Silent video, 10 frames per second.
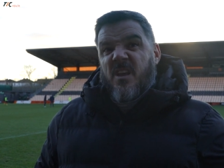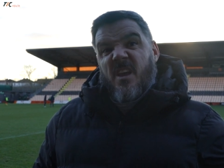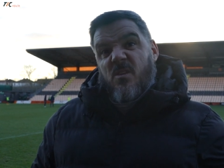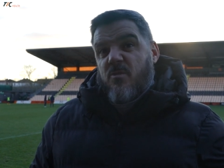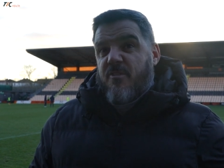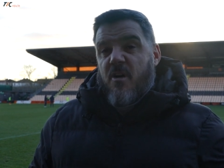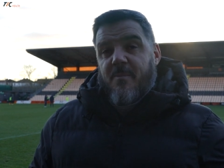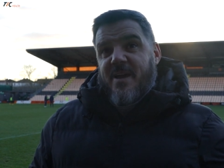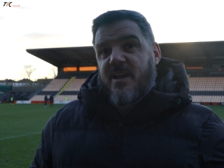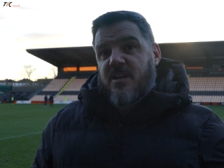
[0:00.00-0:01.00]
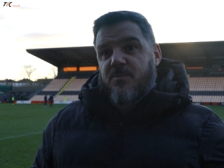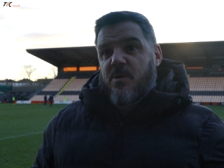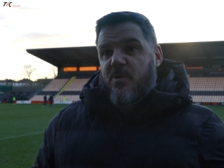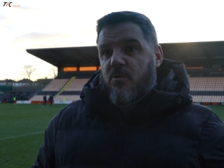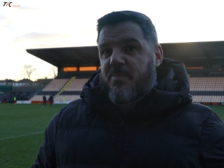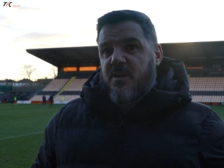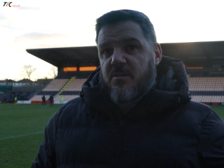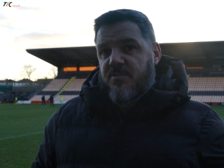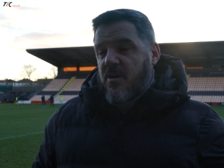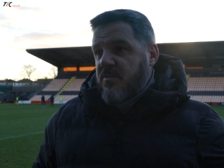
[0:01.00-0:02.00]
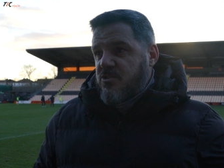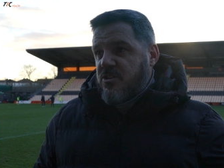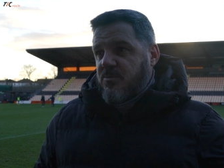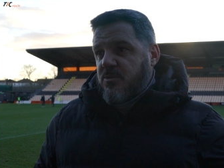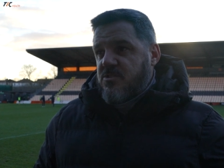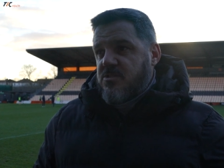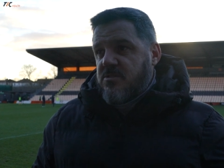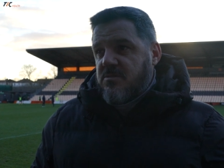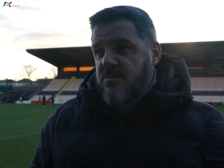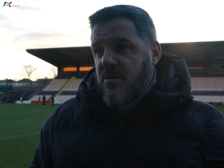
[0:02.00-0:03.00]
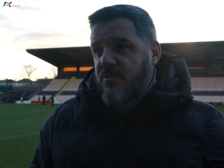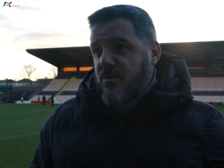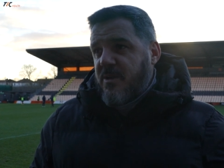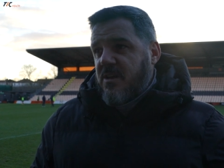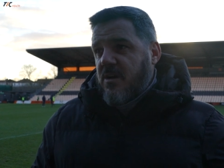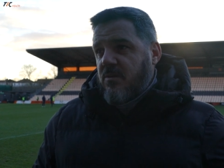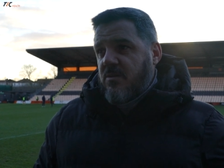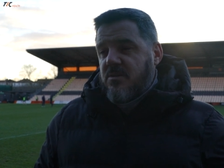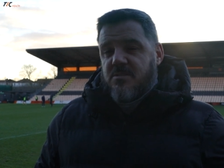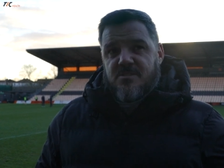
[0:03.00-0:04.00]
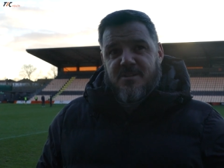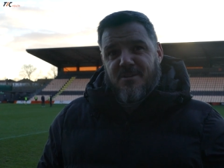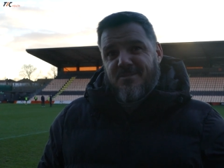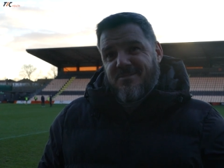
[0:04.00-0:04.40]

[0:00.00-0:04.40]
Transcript: Yeah, look, form lately, we were unbeaten for over three months, over a week ago. So